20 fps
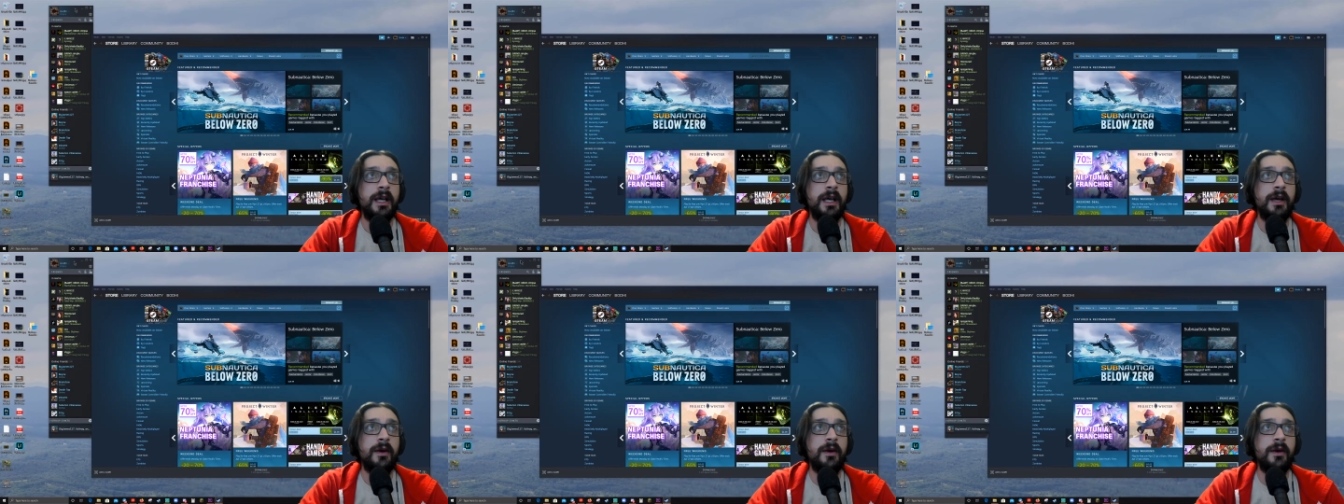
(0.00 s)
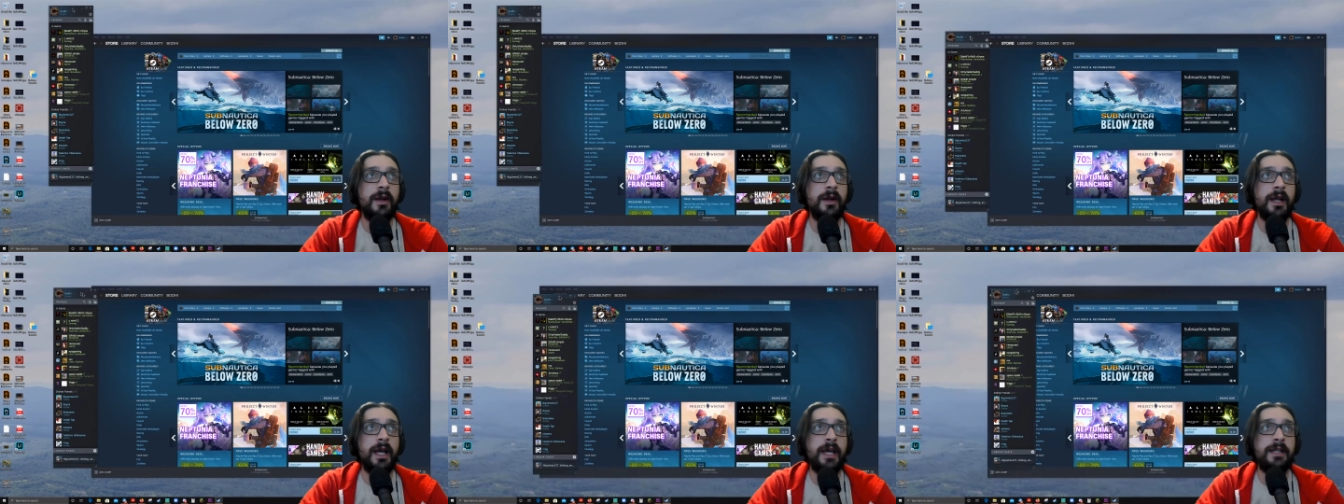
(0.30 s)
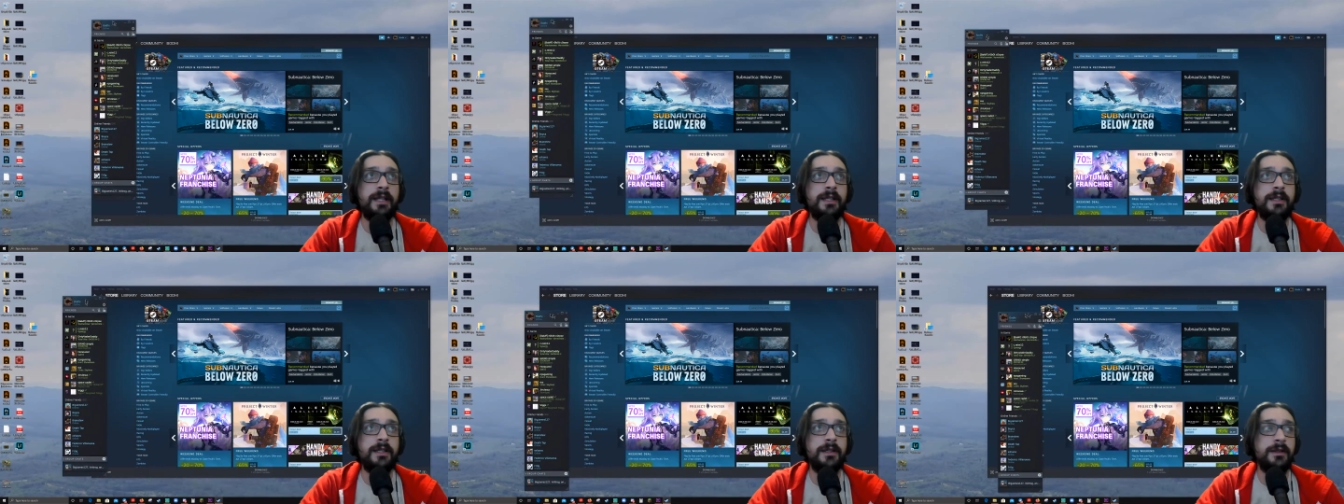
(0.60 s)
What I had to
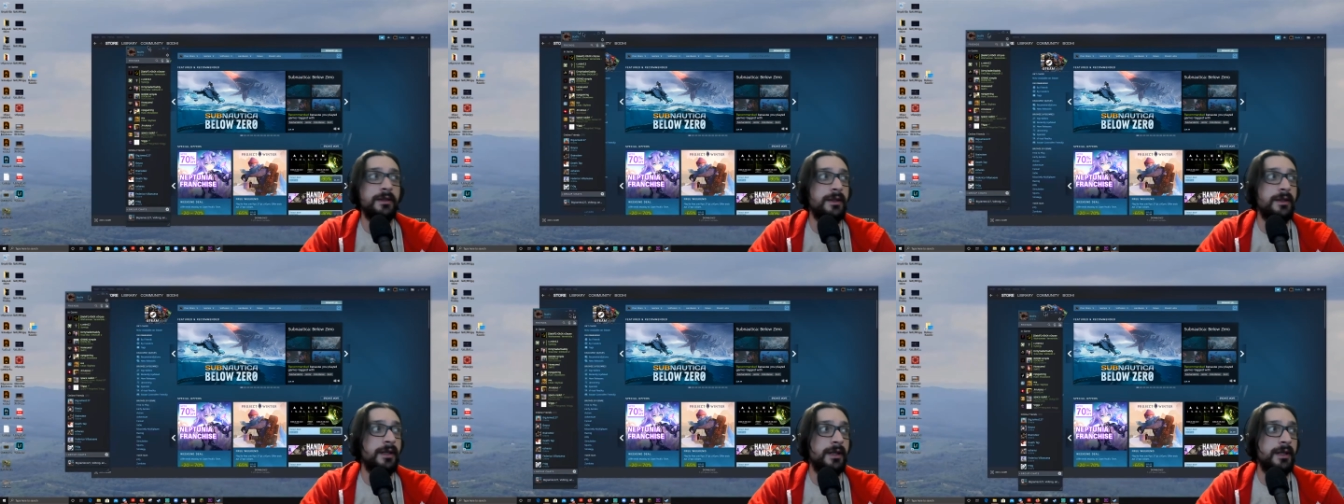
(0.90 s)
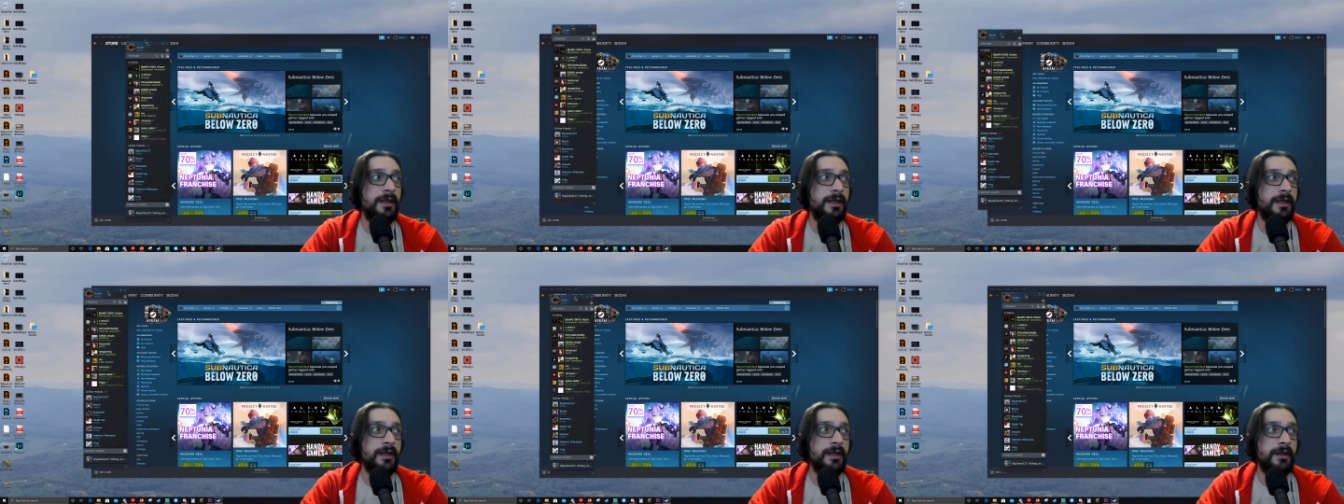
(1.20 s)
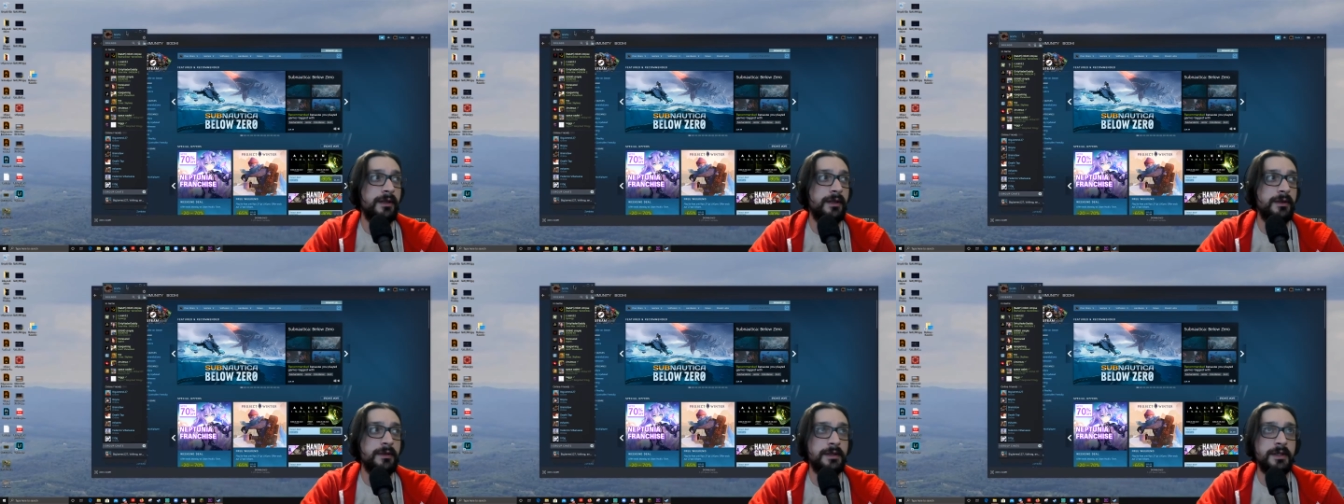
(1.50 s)
do
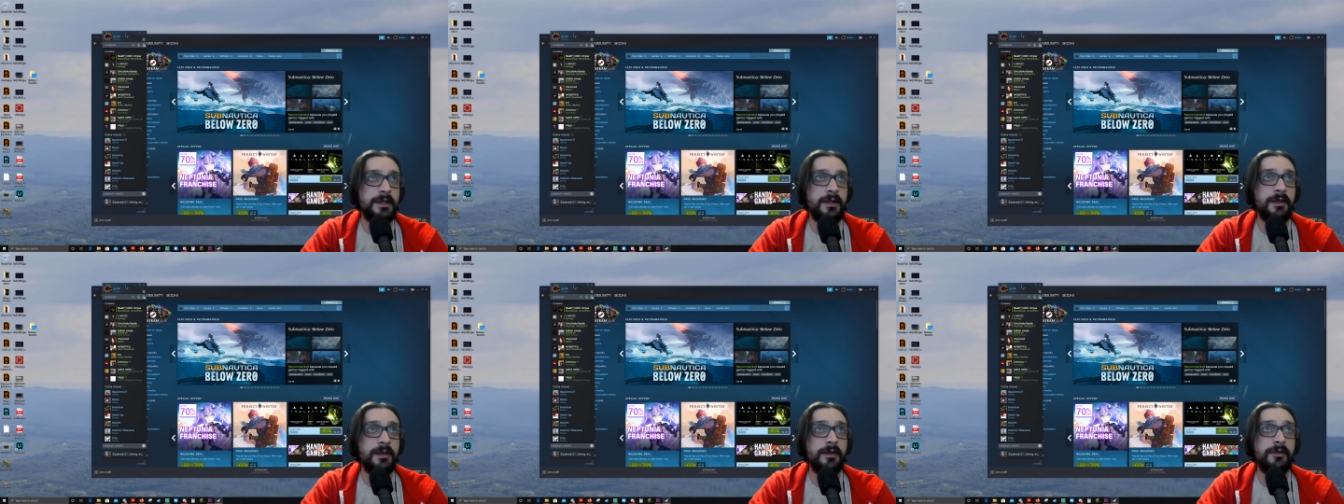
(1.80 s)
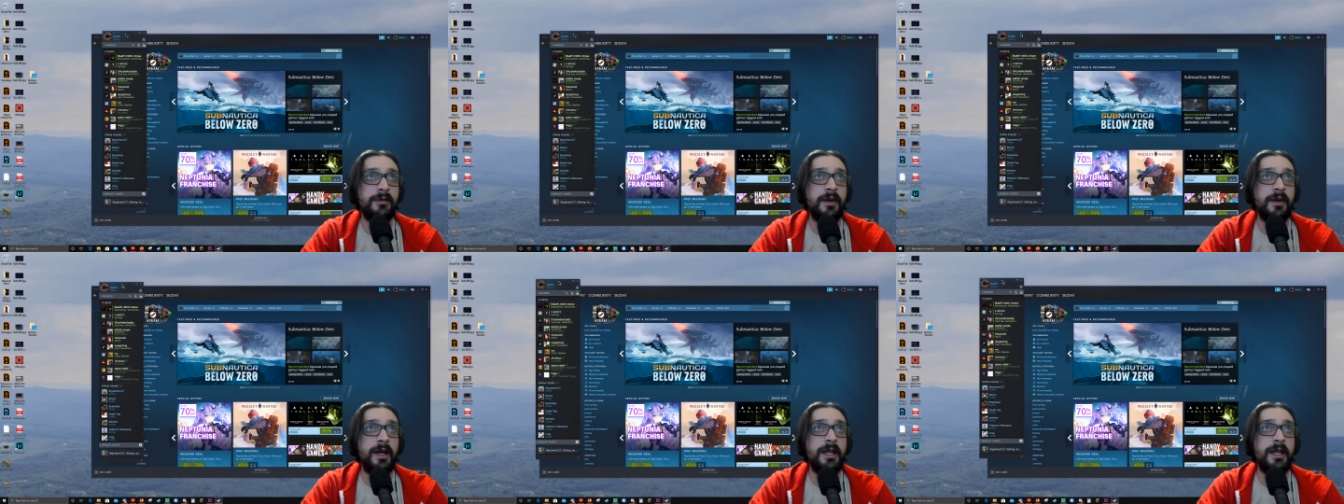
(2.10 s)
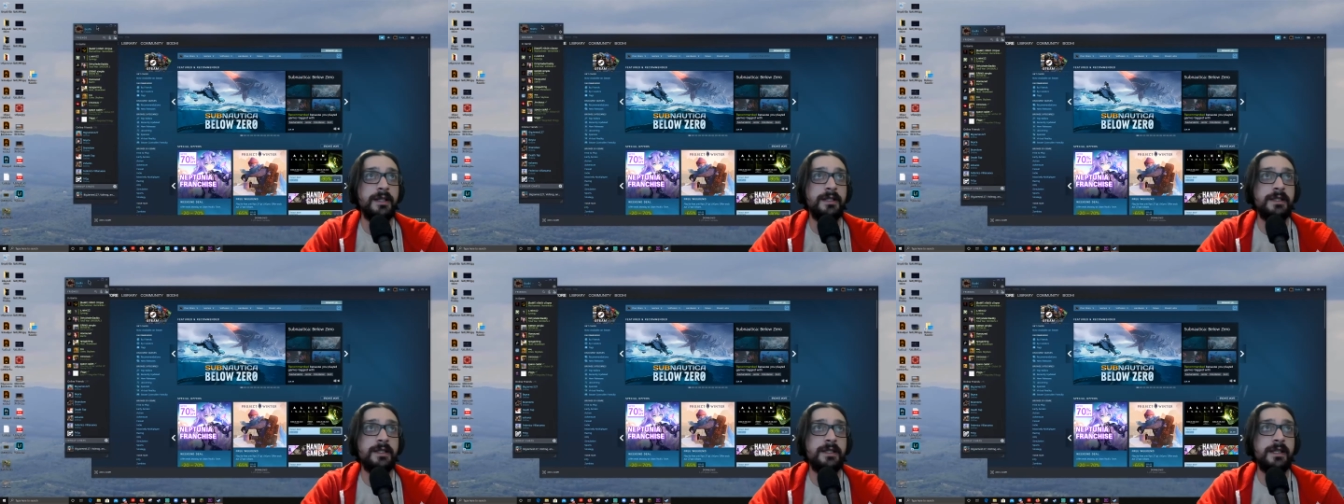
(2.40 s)
was go to
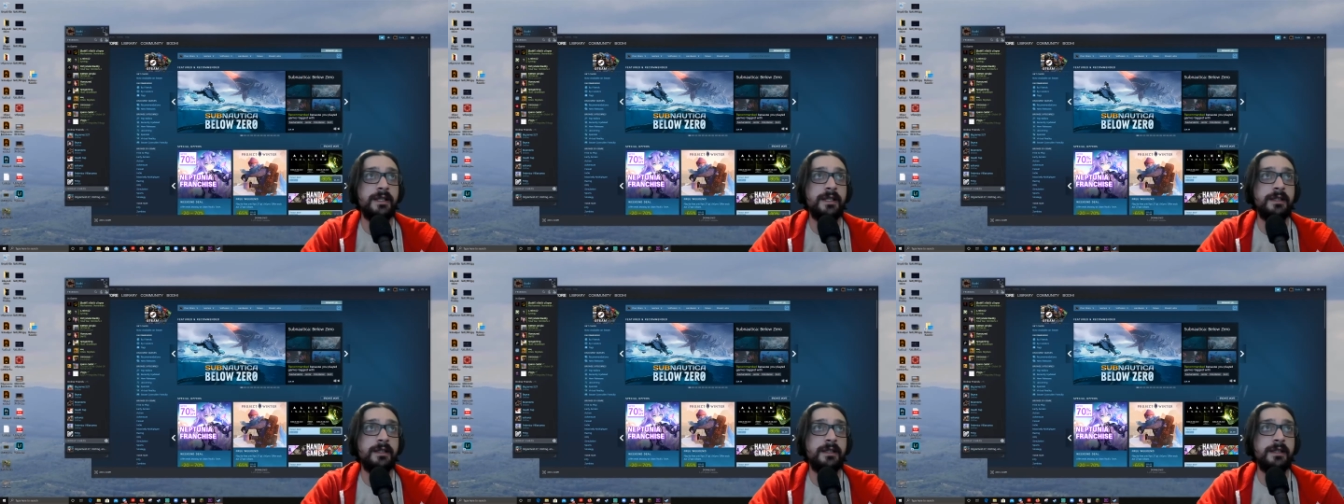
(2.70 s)
friends.